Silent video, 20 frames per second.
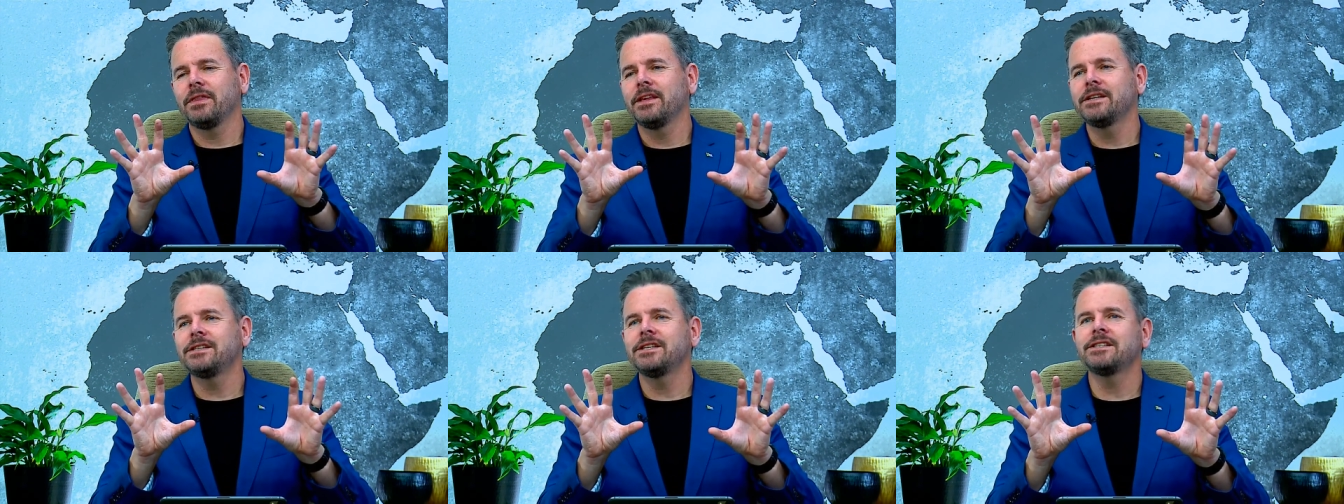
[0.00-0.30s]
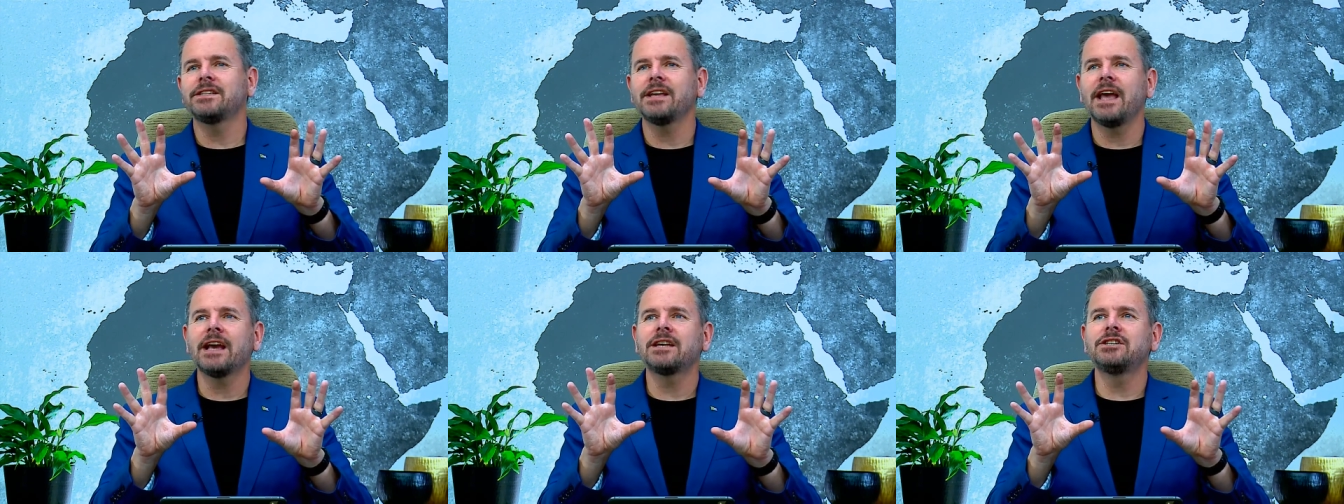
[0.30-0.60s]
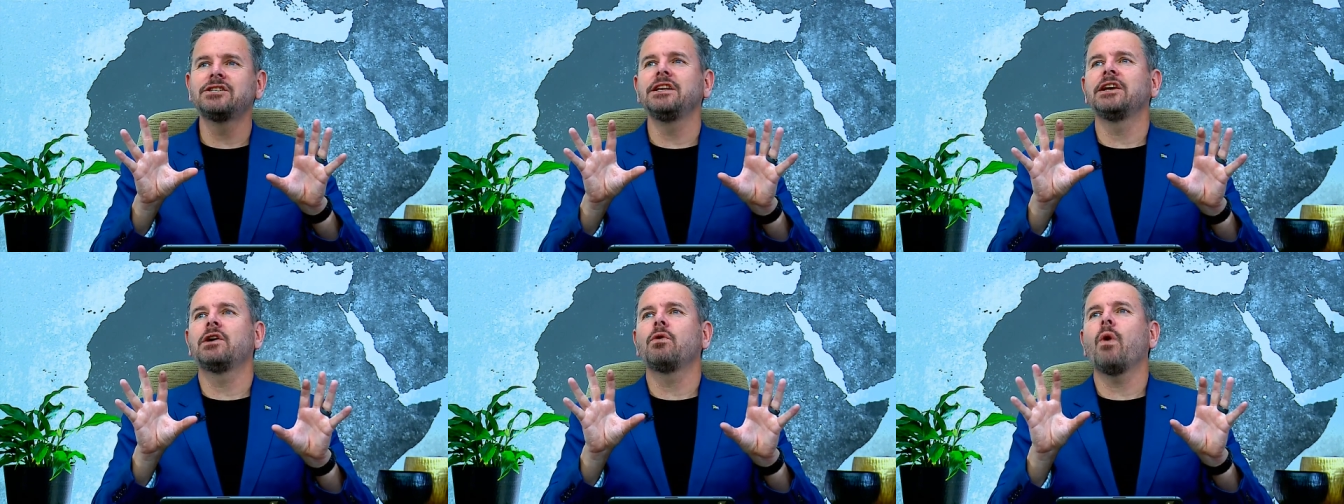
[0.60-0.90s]
This is
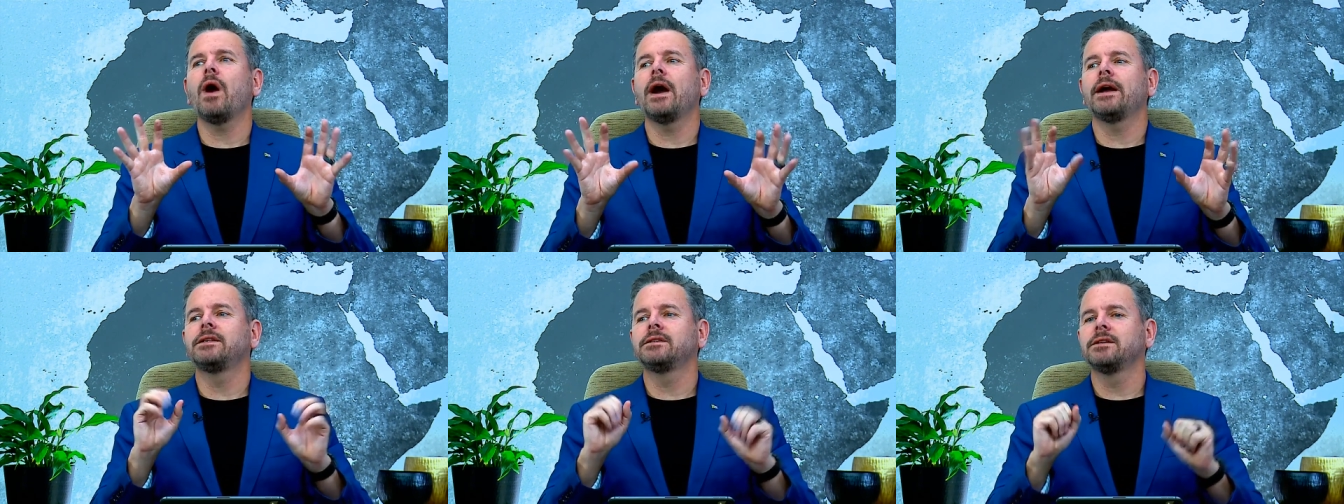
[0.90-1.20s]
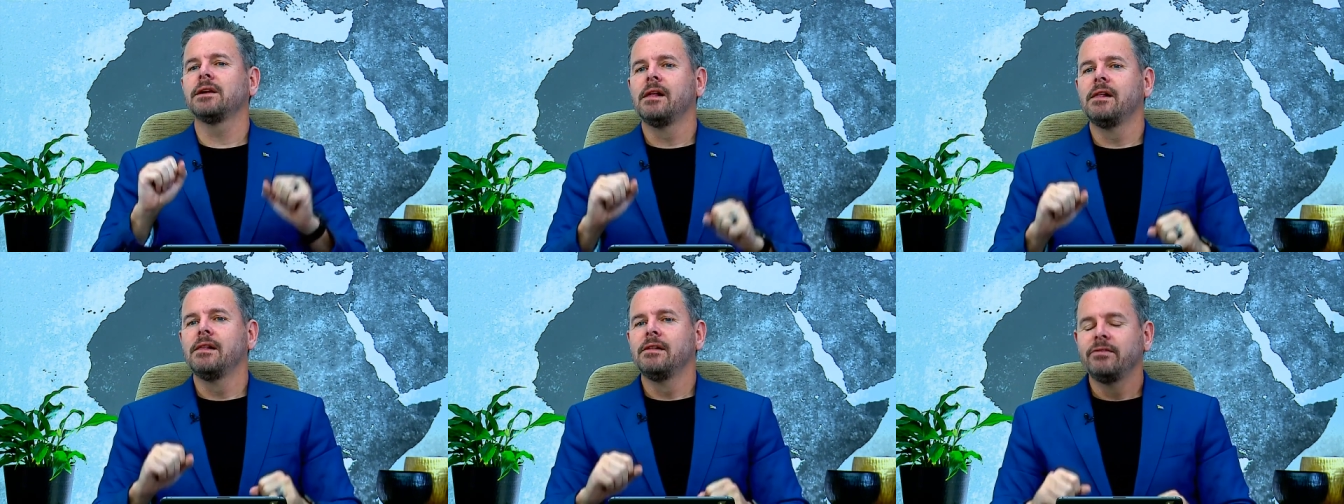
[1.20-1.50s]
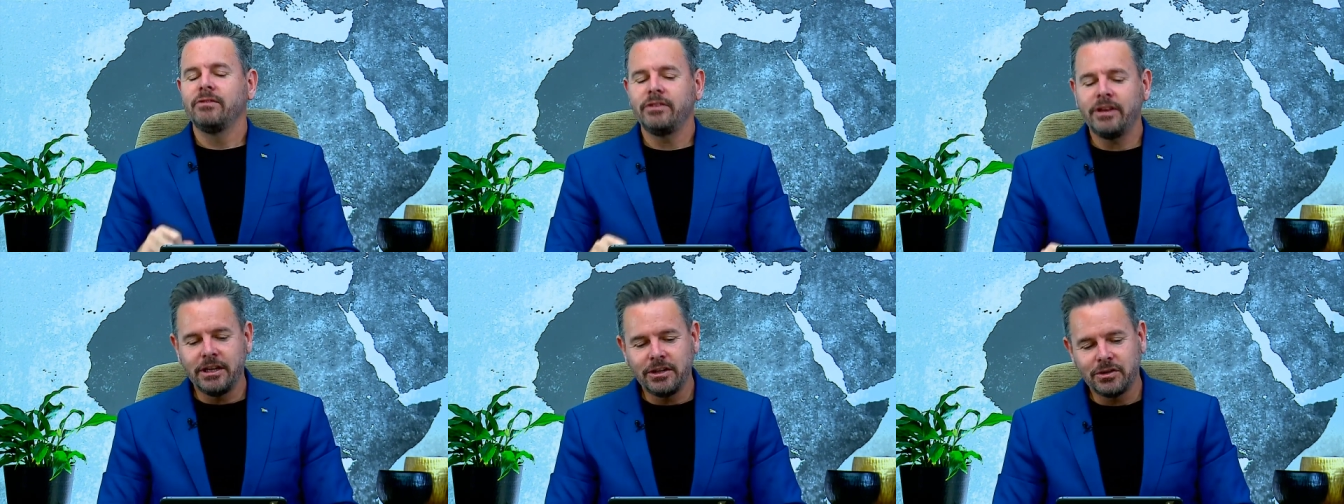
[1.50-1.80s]
actually quite
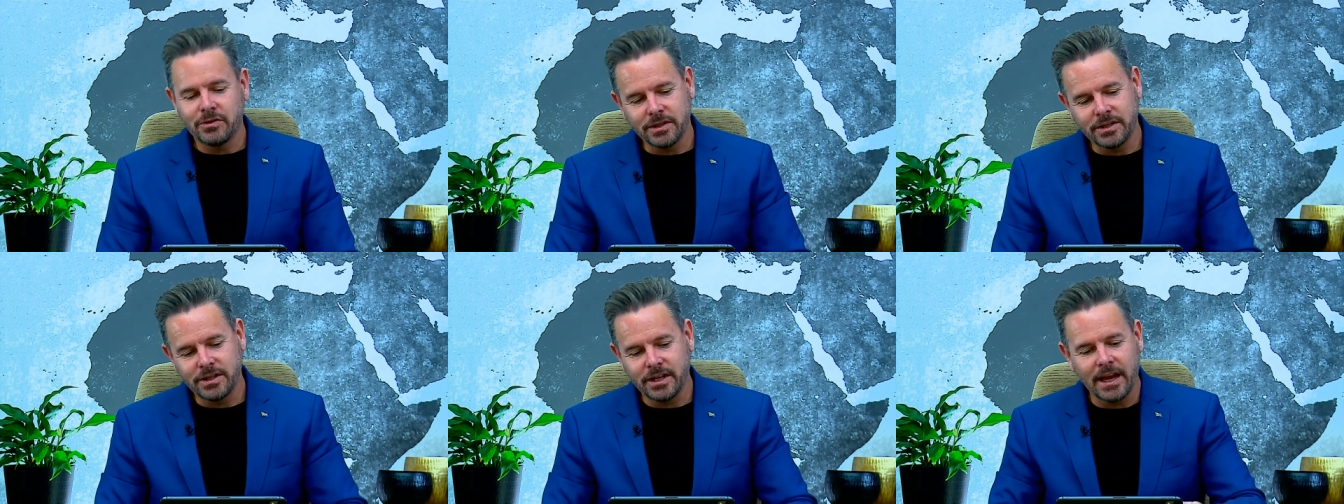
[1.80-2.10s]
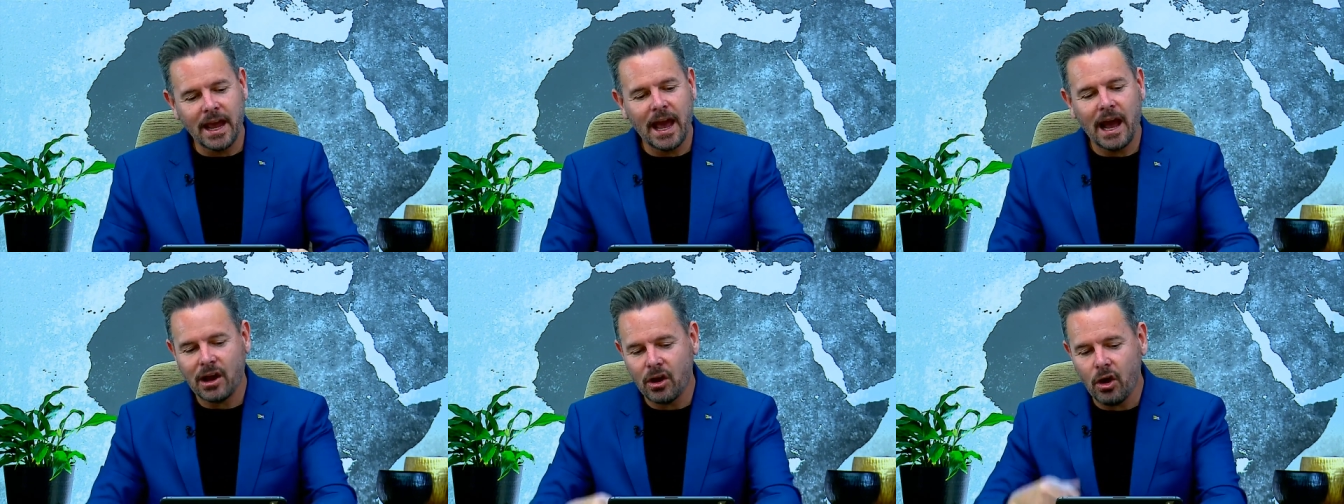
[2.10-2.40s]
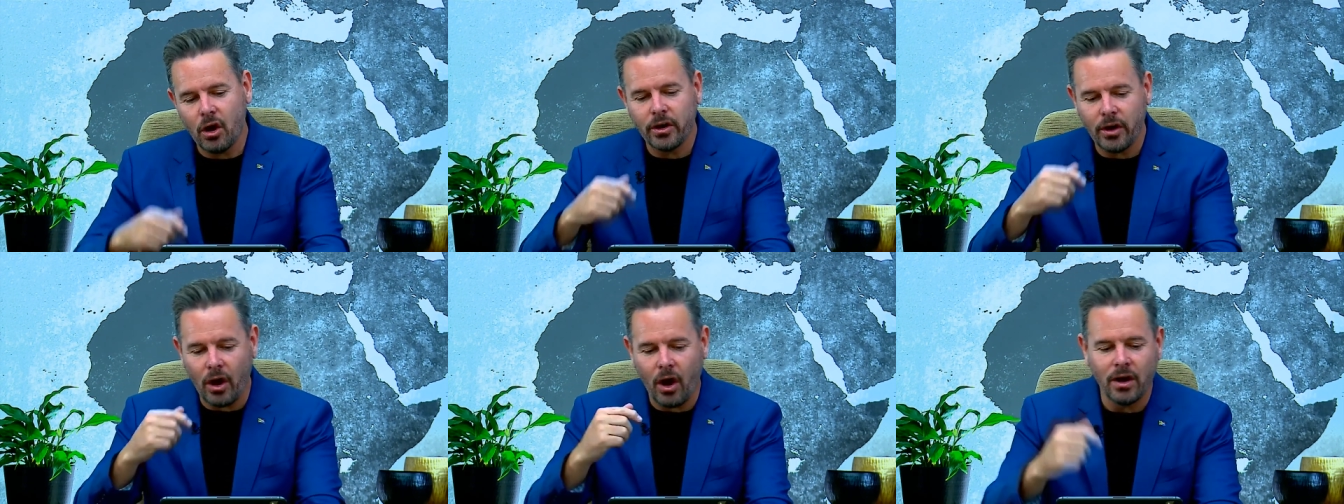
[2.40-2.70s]
interesting how
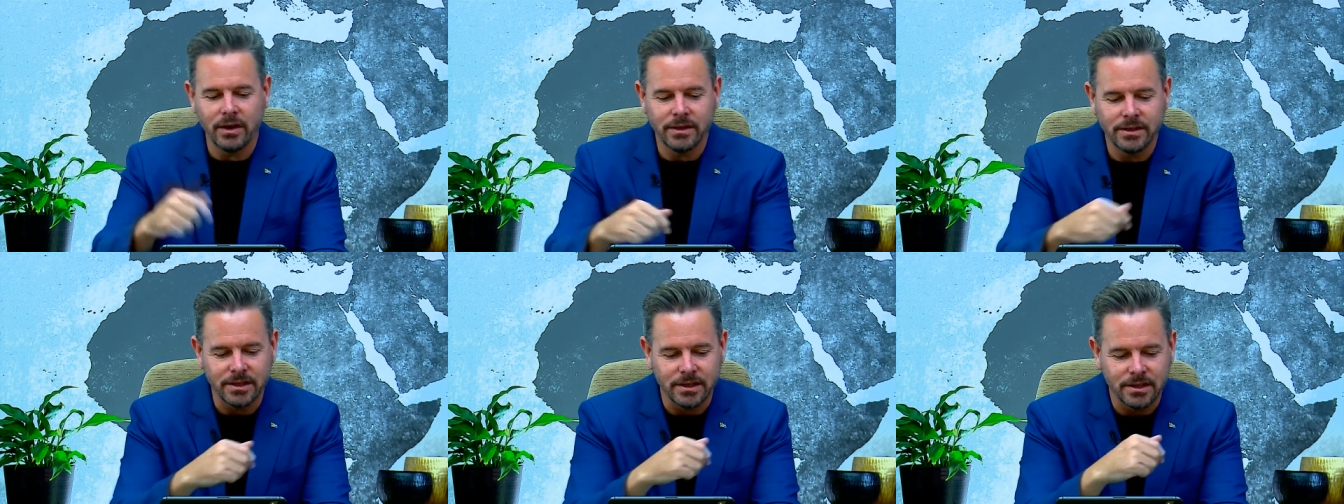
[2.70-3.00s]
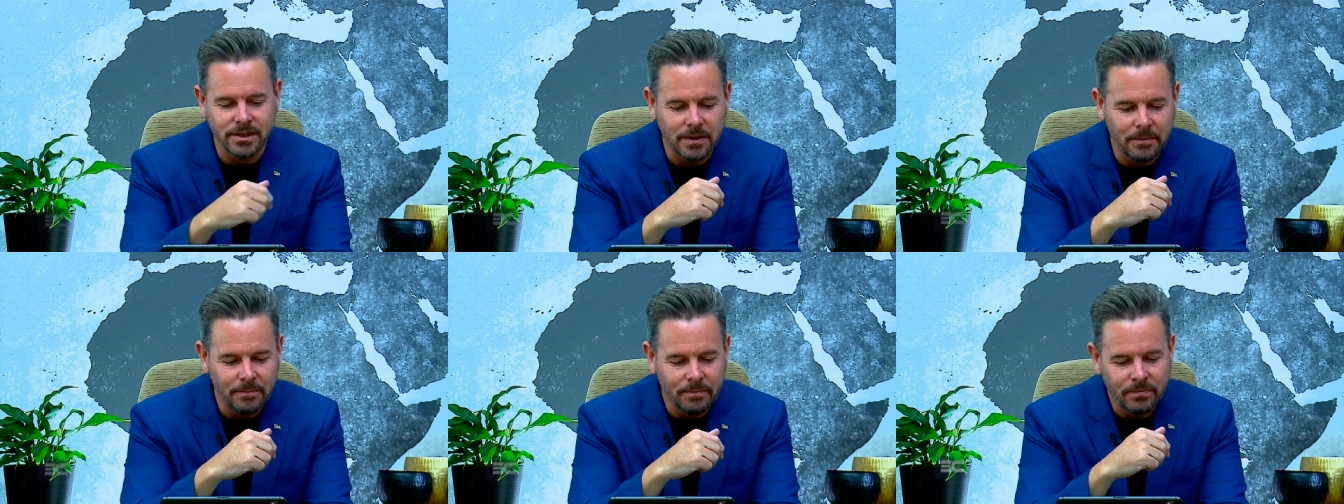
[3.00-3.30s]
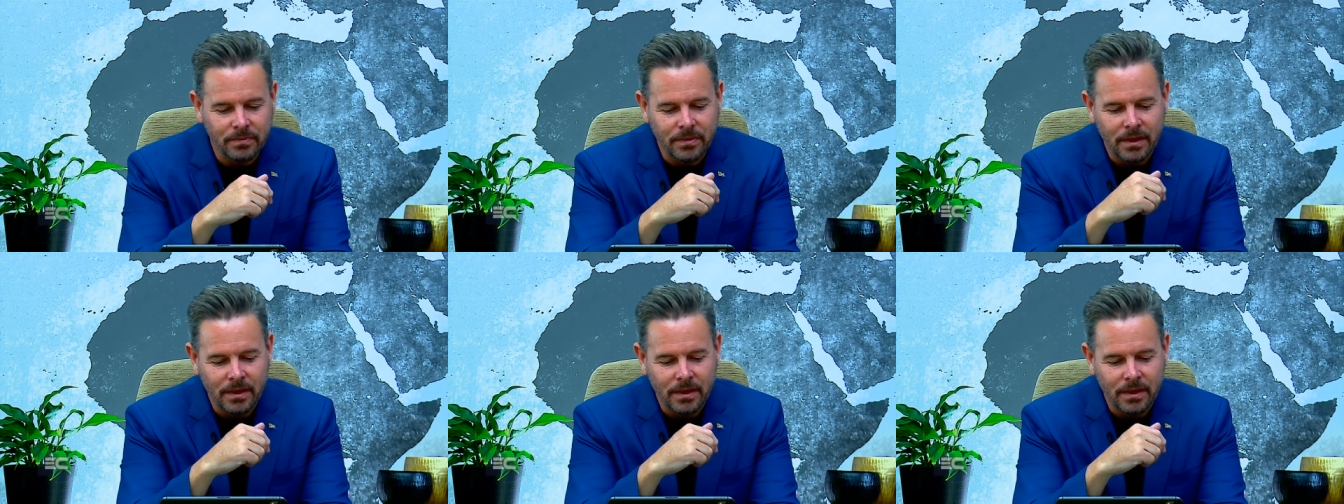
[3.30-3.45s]
God answers.